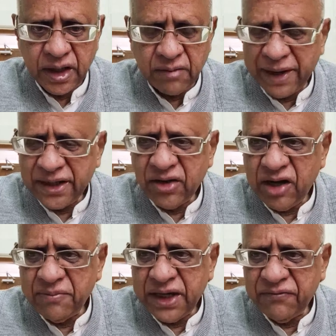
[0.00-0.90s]
It might not
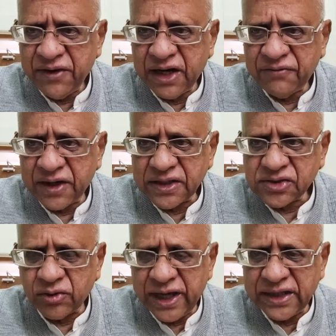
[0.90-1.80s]
have been difficult for us
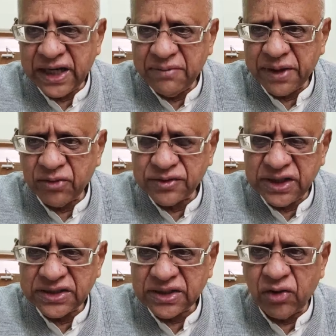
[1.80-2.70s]
to take that, but you
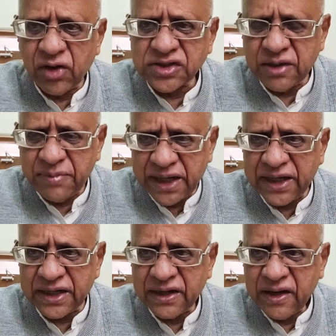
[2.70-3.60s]
see, it is a colossal
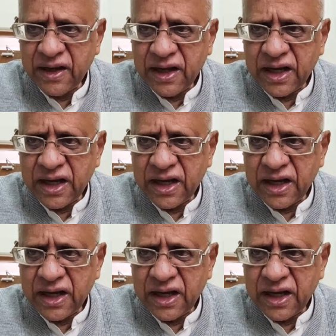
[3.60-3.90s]
blunder.